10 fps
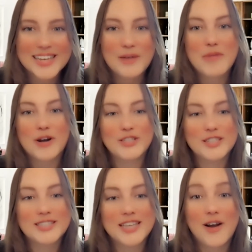and
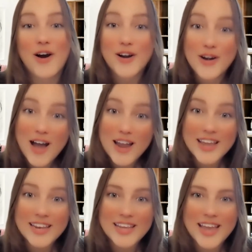merchants that are not
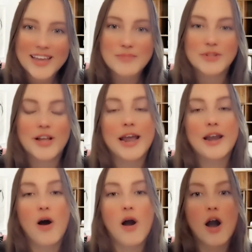ADA compliant
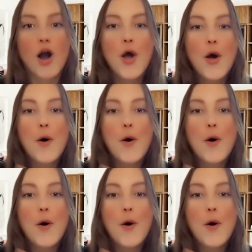are